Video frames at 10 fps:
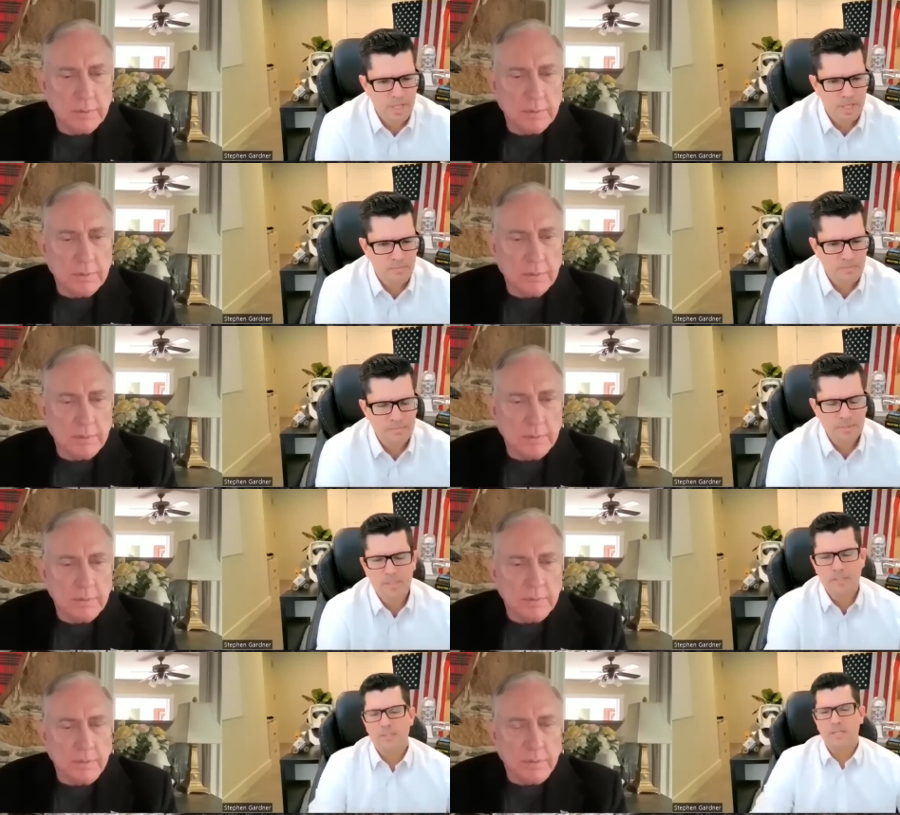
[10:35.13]
Speaker 1: Yeah.
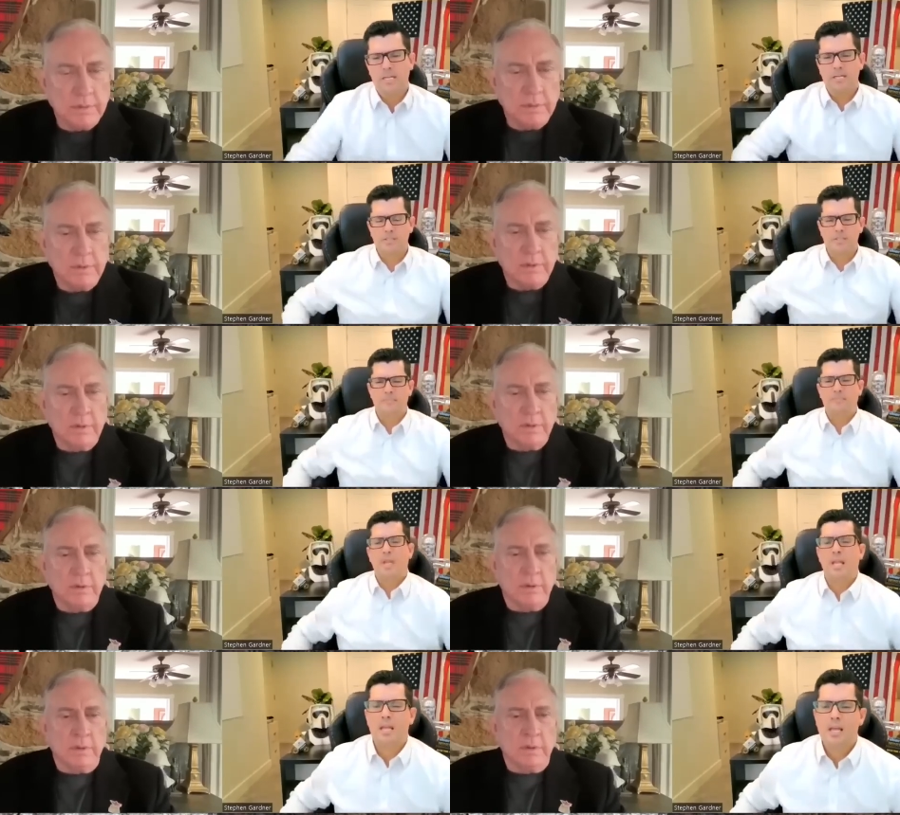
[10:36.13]
Oh gosh.
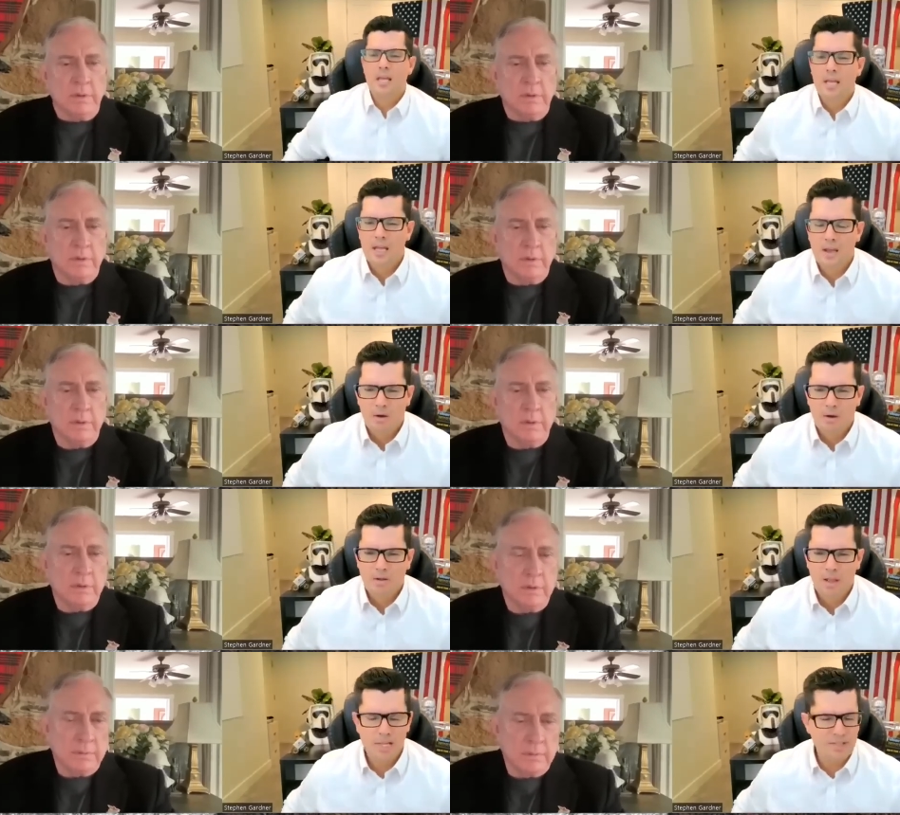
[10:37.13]

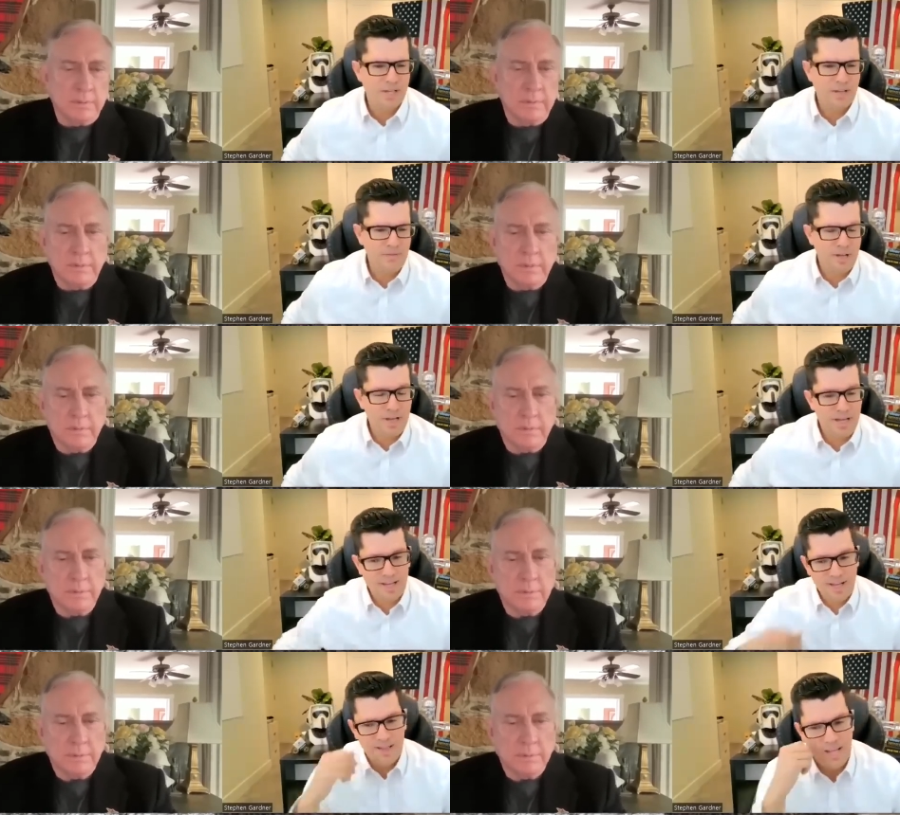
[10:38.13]
Lots of
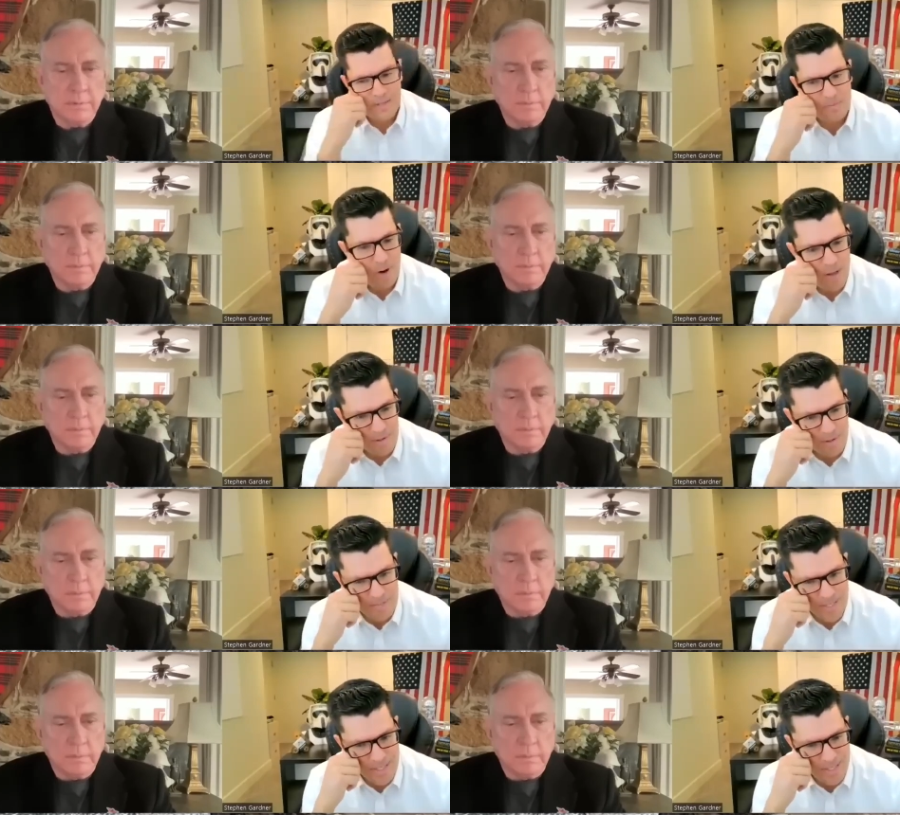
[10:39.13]
uh lots of
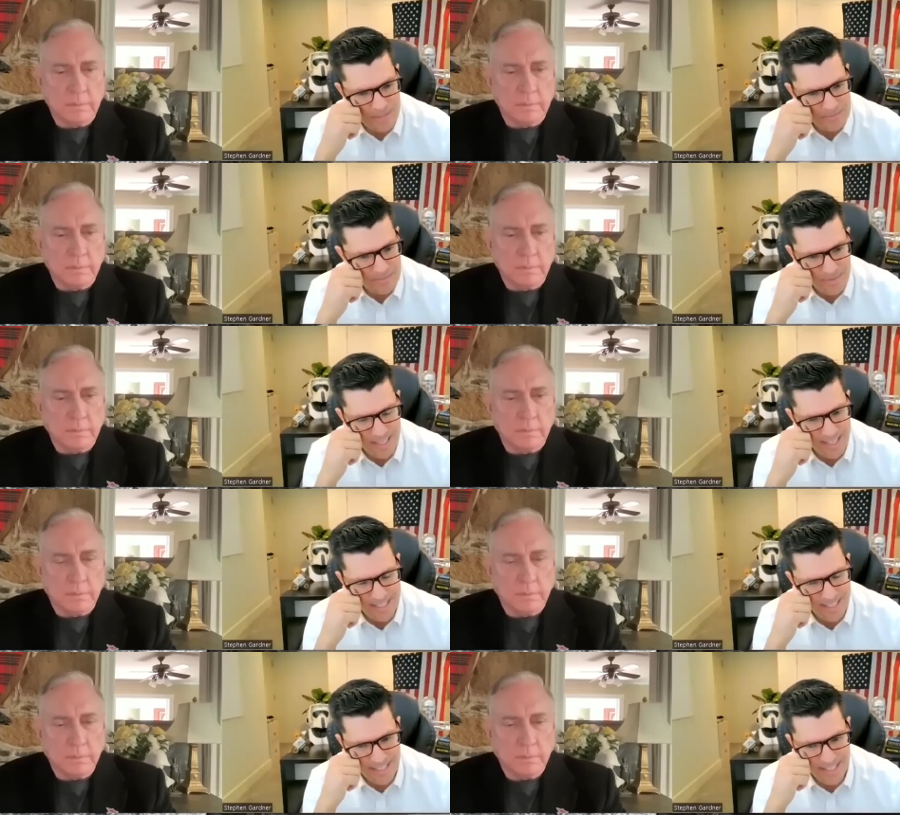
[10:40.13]
problems, you know.
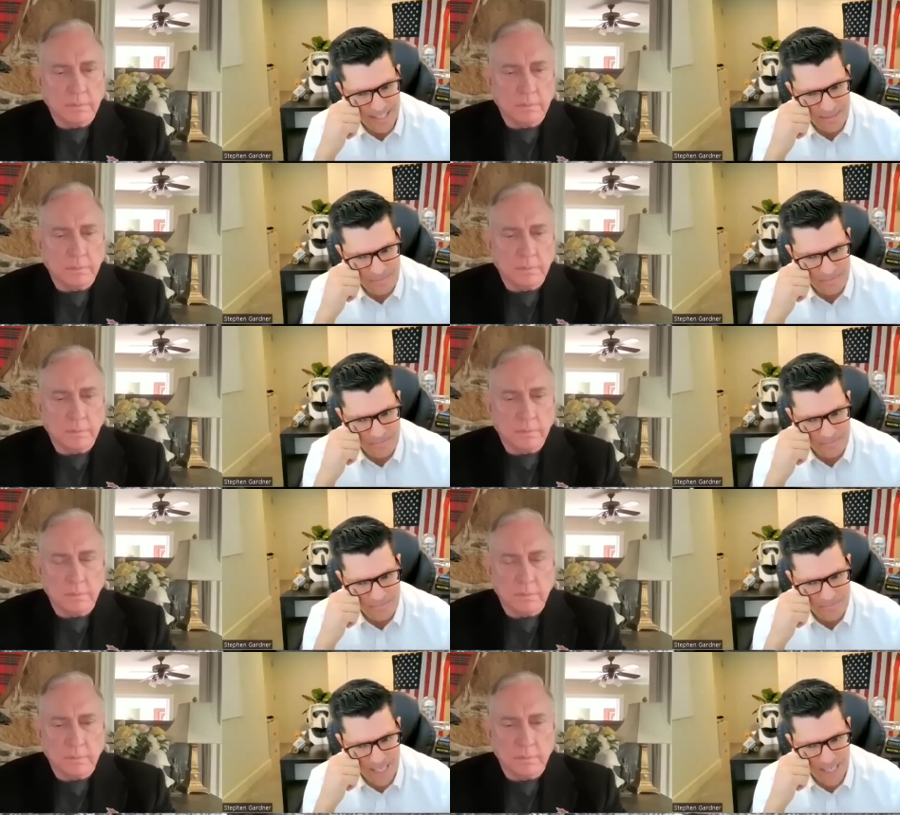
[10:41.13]
I uh
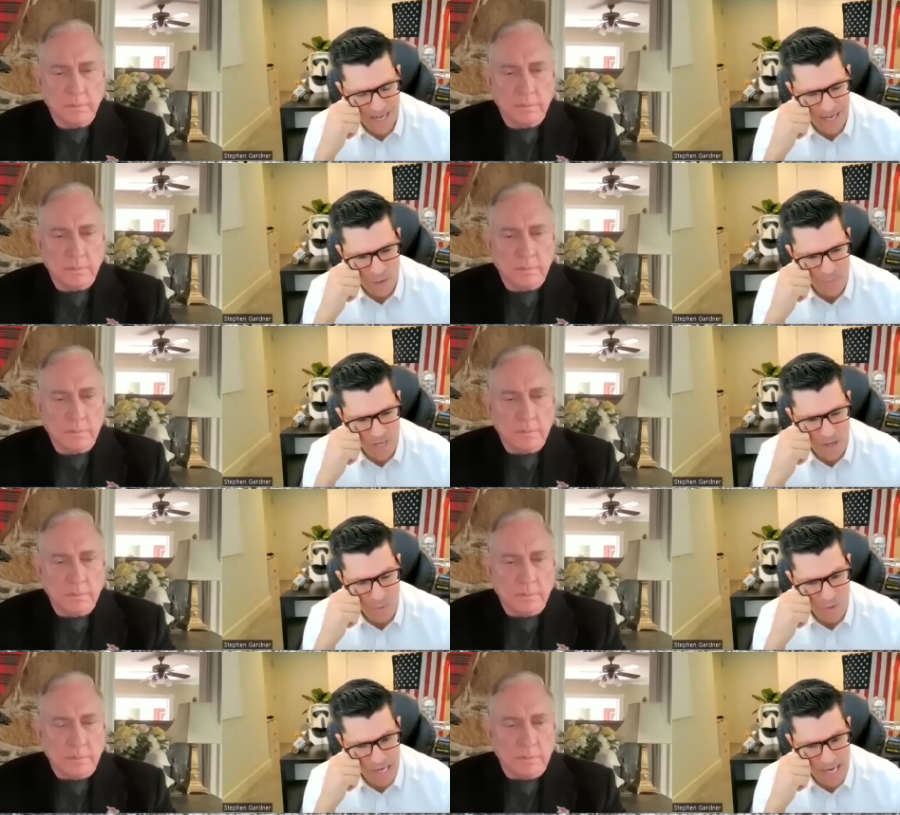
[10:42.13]
I I hope they
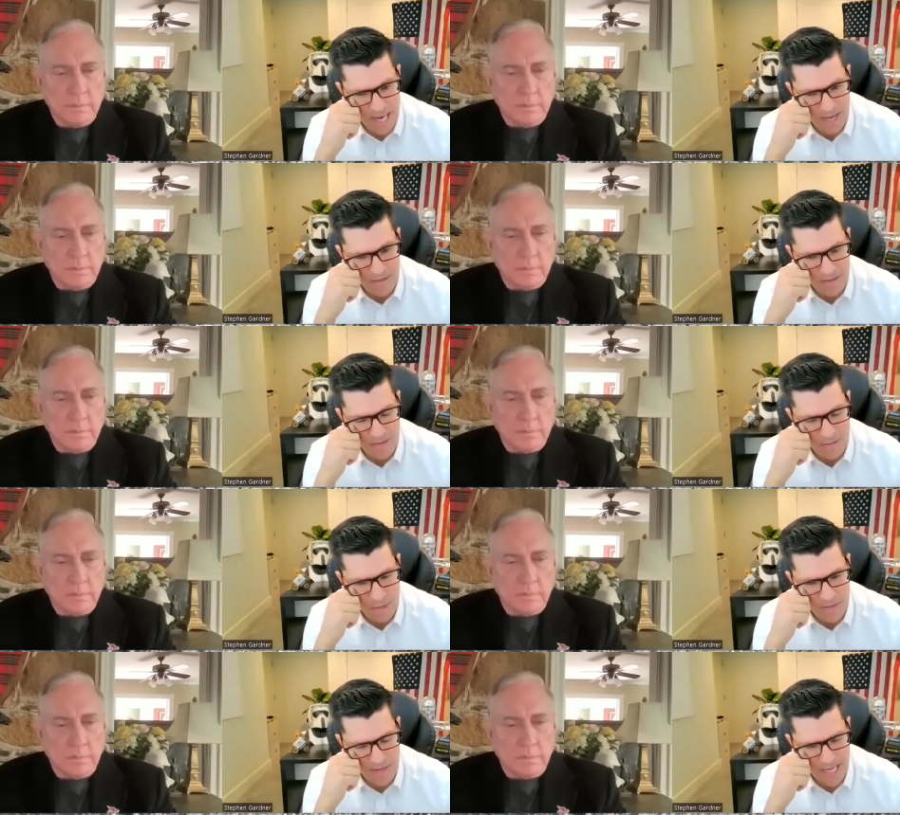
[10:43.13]
all work out. The
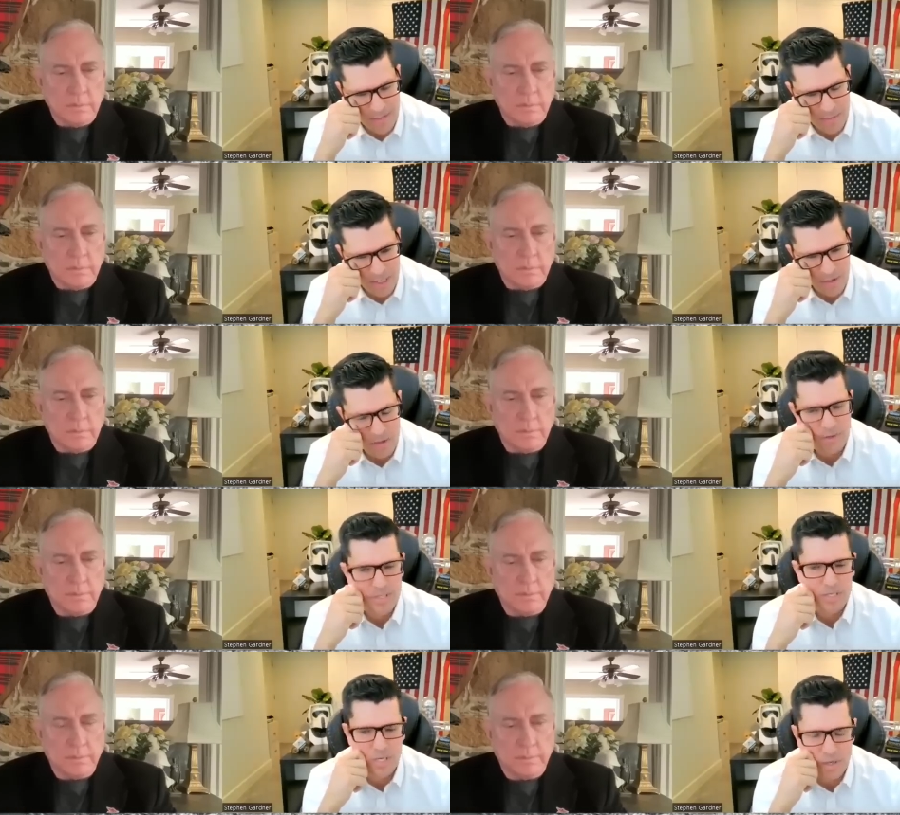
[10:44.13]
the one that has me
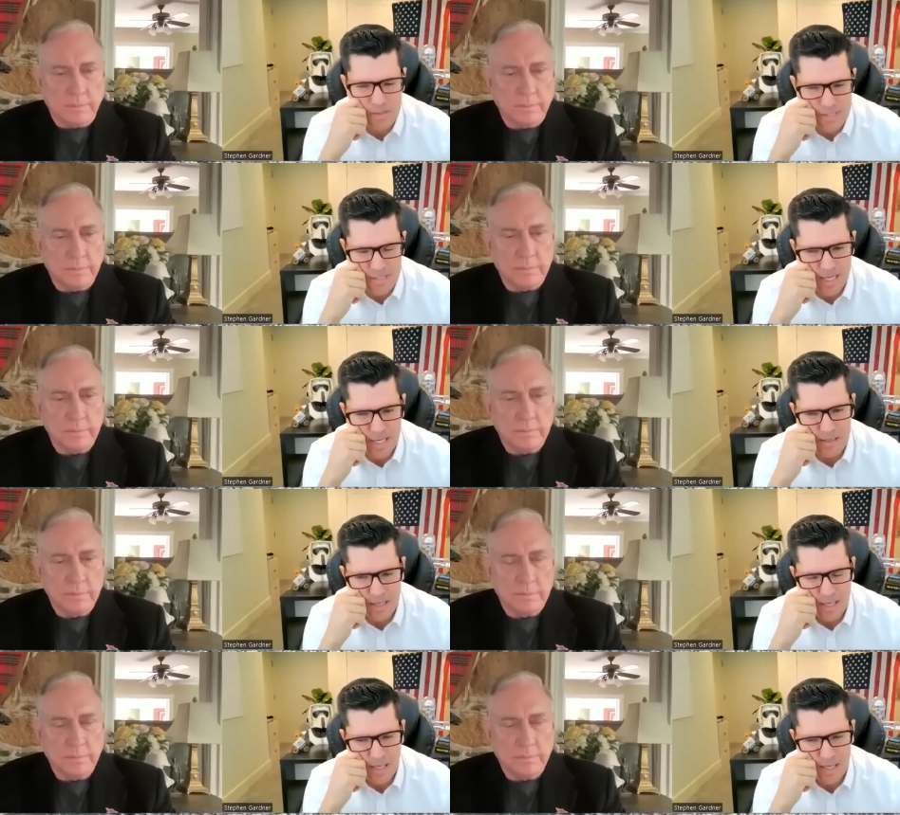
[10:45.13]
nervous, you know, is uh